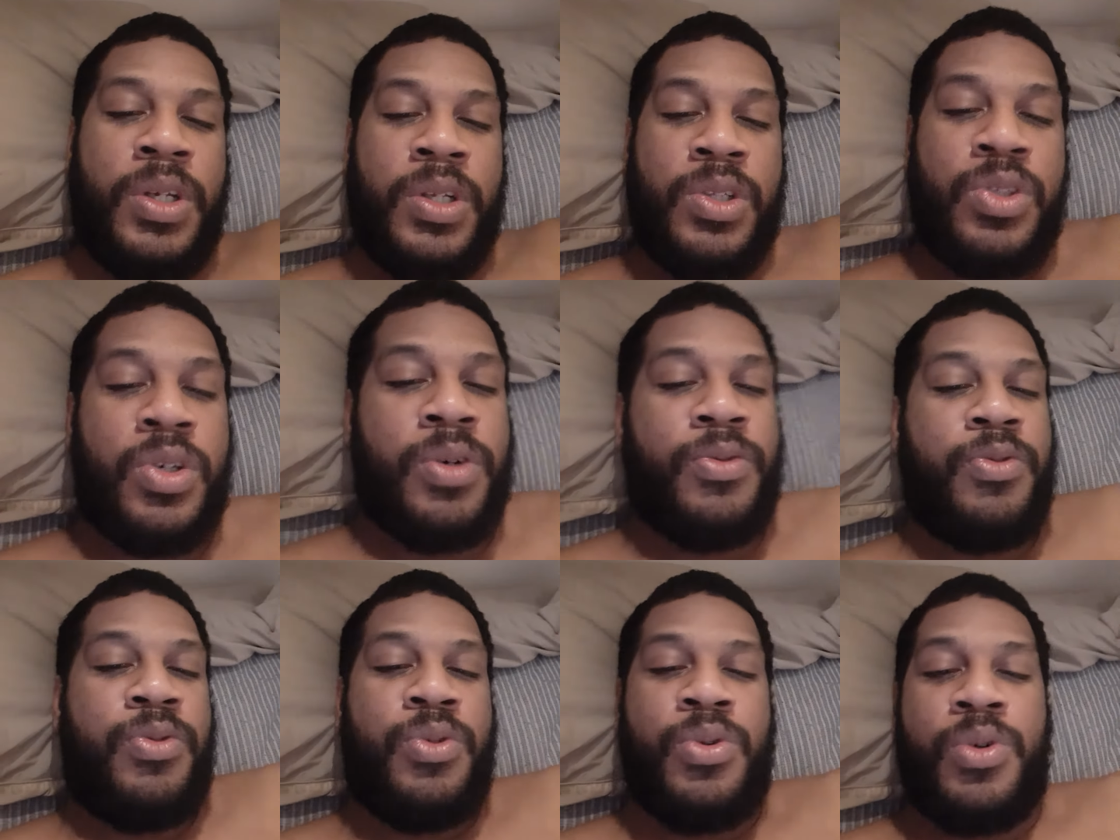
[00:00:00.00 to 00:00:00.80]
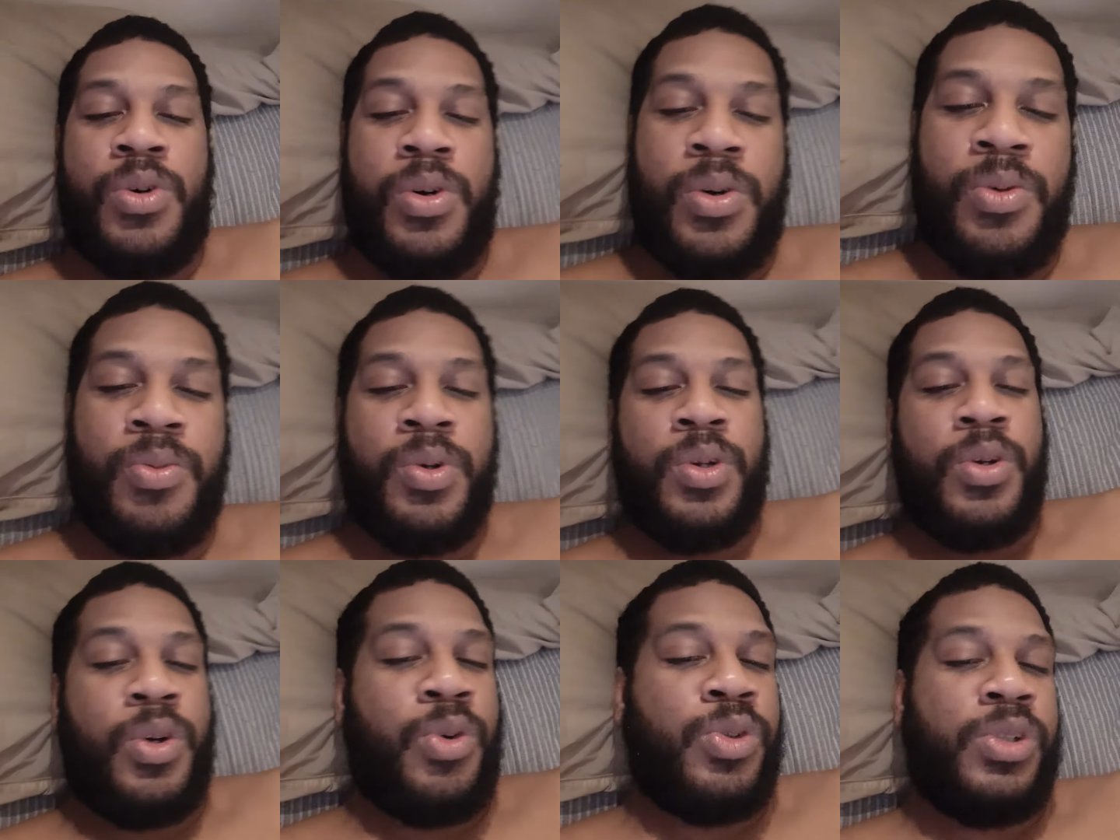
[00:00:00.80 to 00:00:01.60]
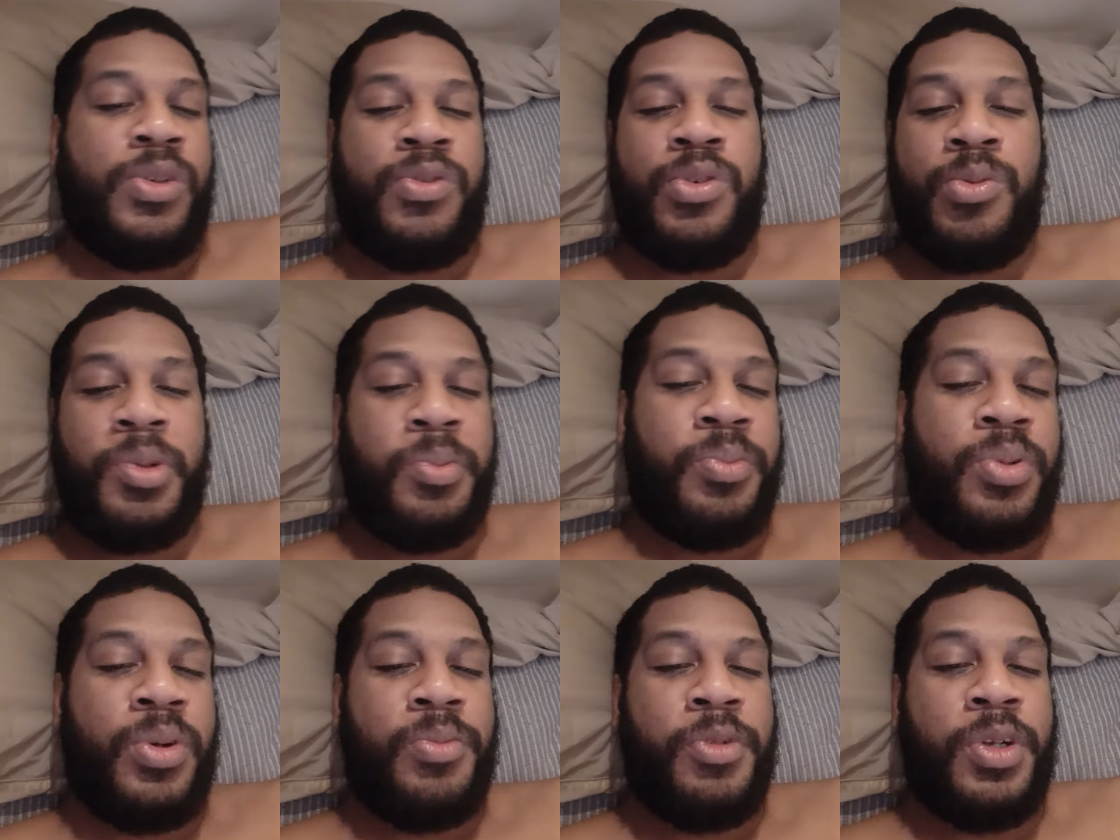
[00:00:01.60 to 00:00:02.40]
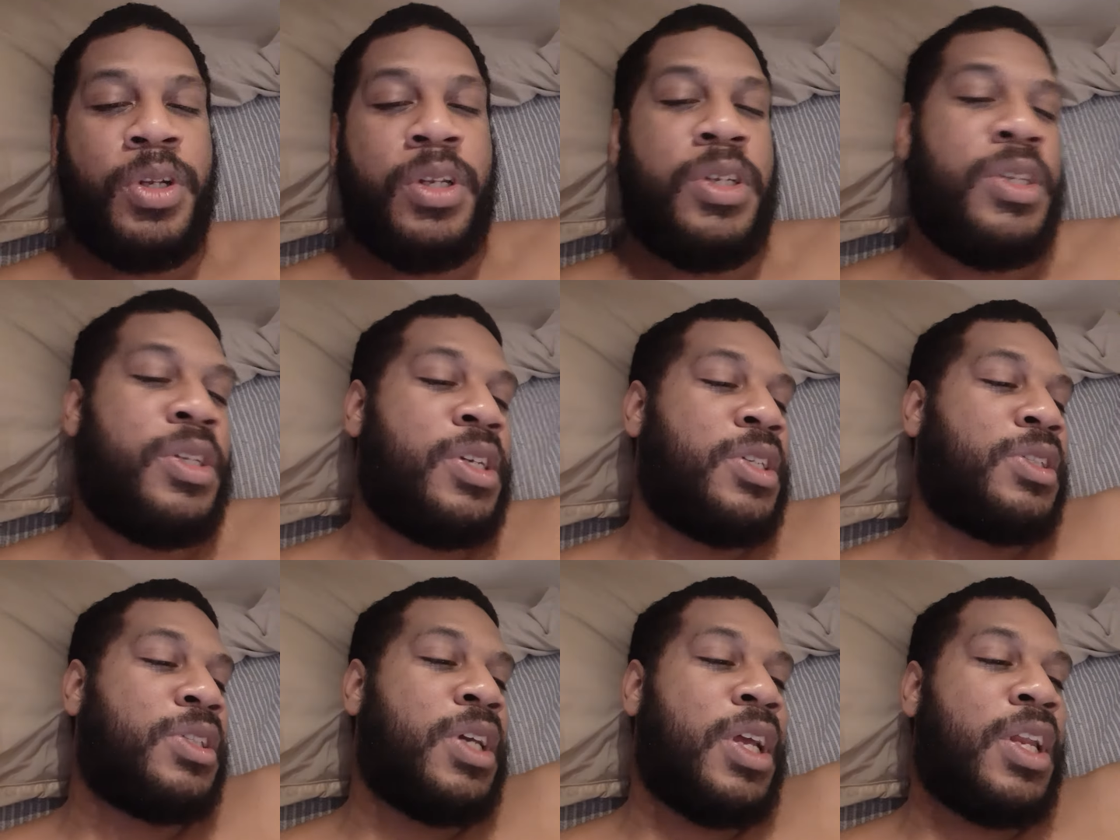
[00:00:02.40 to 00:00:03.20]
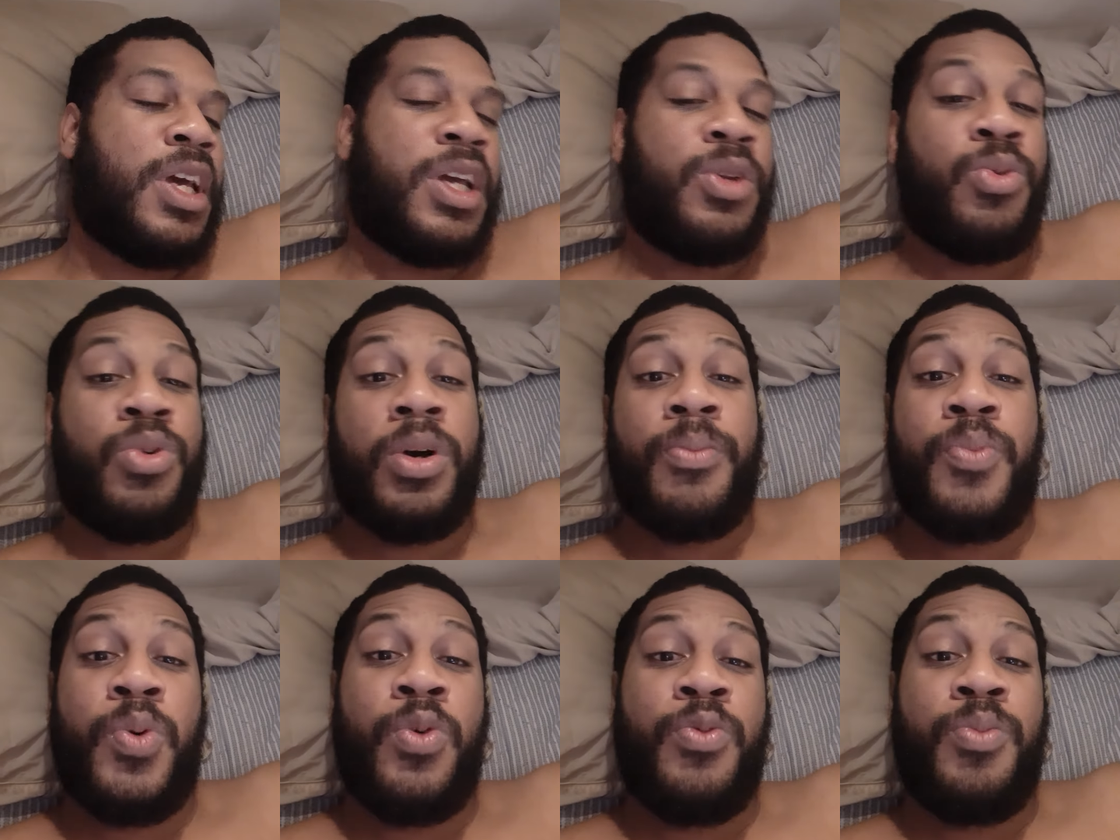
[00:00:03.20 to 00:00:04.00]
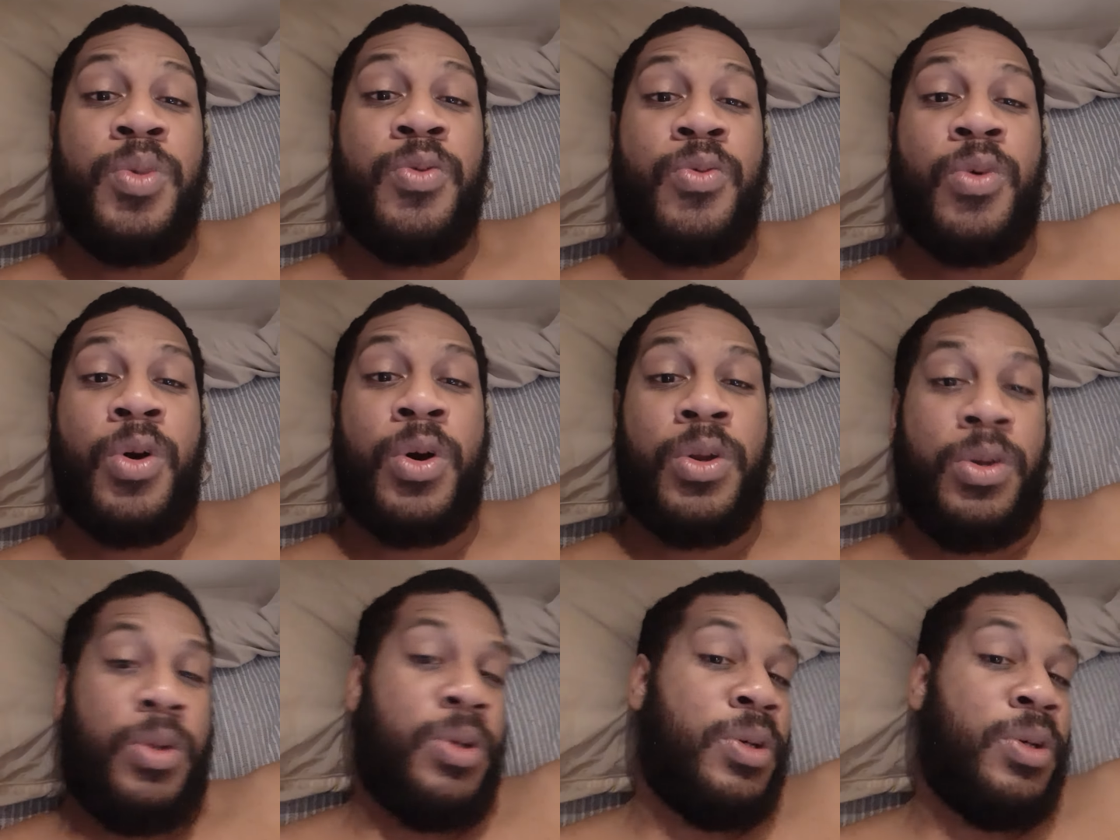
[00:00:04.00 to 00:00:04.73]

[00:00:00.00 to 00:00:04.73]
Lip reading: Top four. We're not good enough to win Premier League. Let's get that in order. Prove me wrong.